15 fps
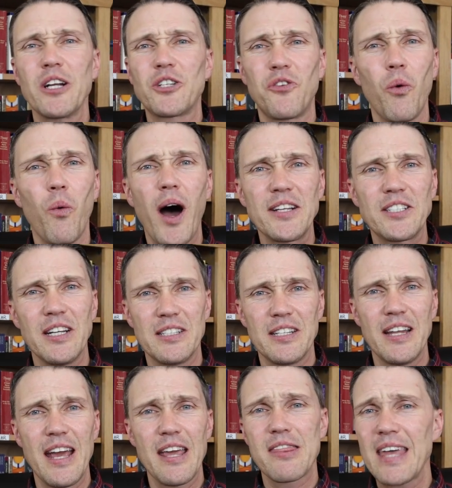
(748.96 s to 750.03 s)
much for watching
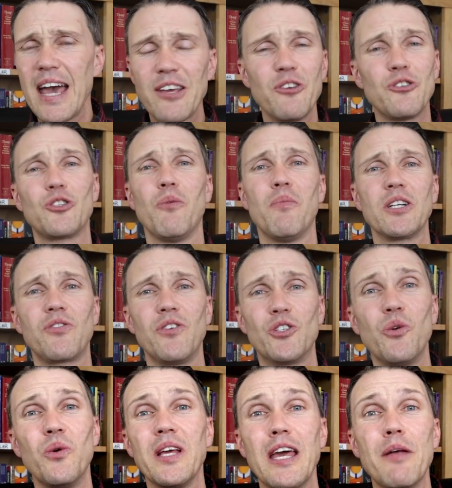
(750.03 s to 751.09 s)
today. Thank you so much for
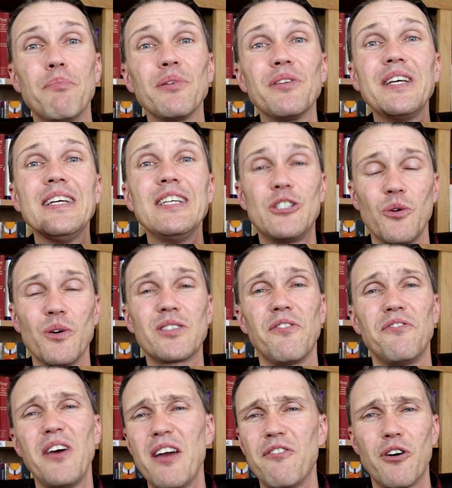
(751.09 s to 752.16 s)
tuning in. Please do us
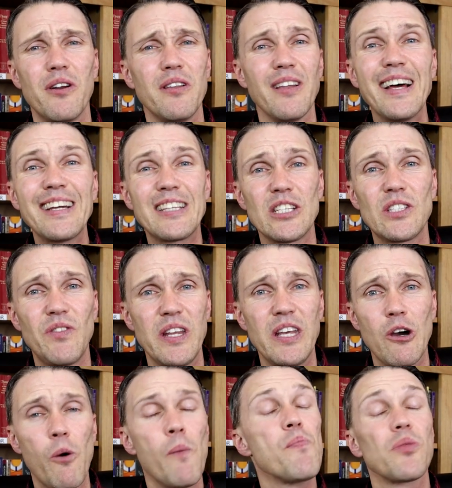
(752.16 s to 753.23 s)
a favor and like this
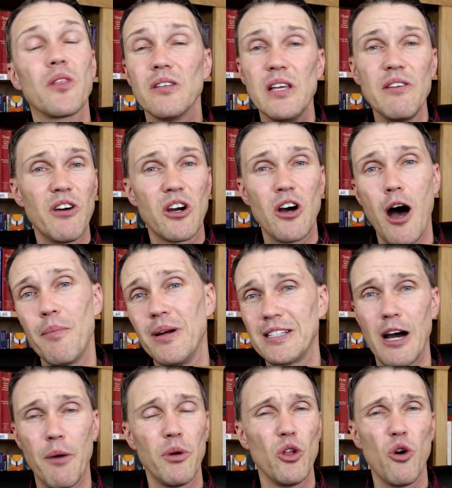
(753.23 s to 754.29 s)
video. Leave a comment
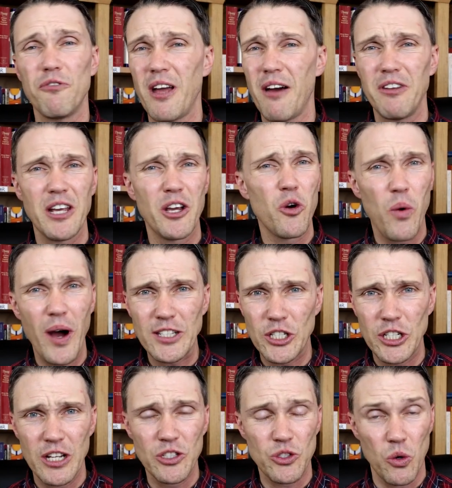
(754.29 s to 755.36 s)
down below if you have any
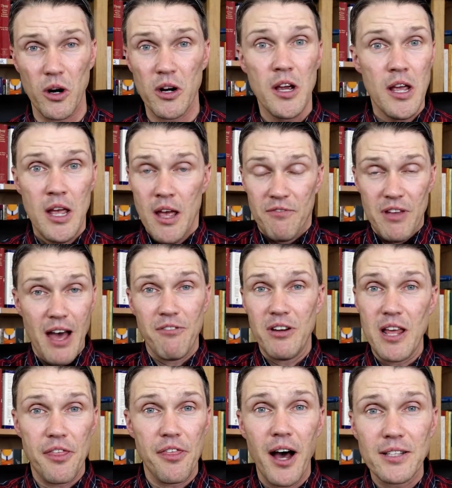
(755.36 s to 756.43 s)
questions or if you have
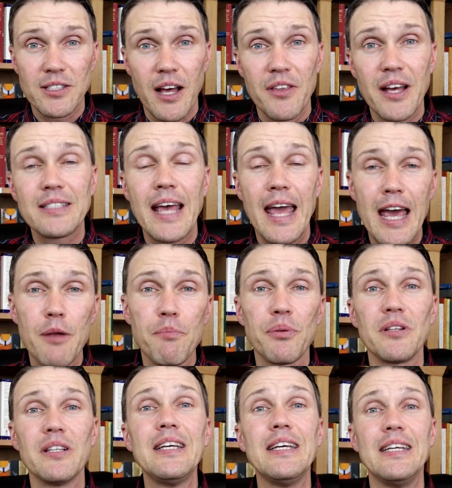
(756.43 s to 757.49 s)
any thoughts on this. And
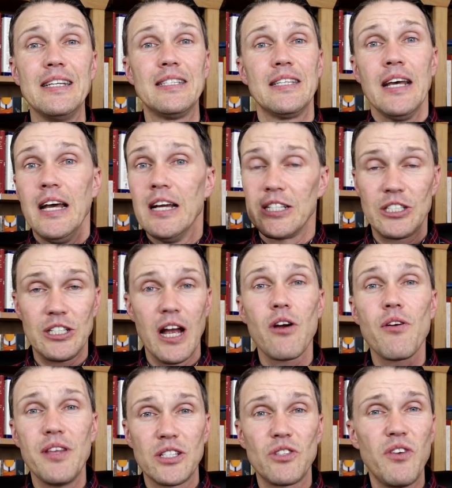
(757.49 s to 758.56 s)
please
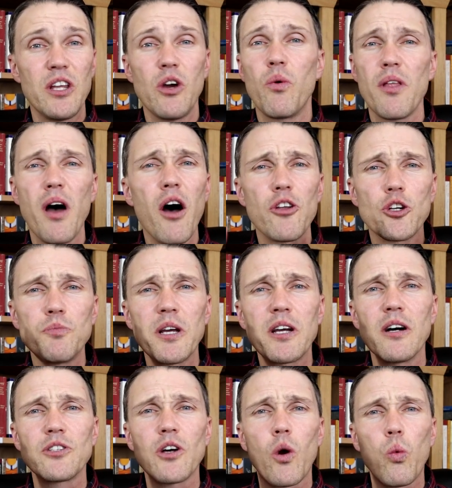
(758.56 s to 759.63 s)
share this video with others
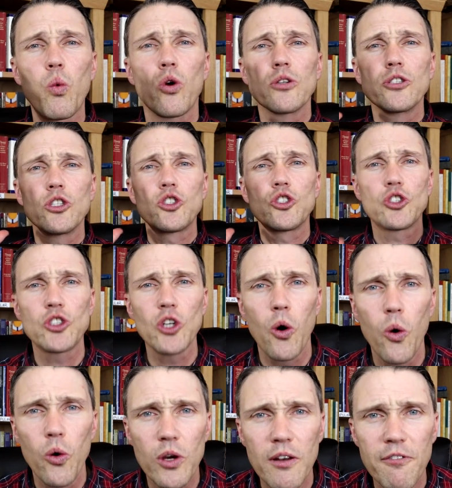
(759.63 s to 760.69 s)
because our world is
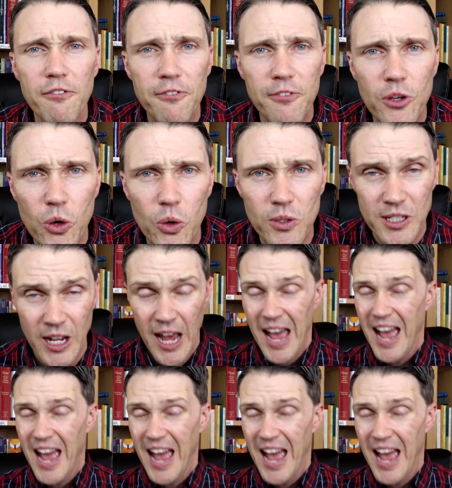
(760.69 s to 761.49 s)
so confused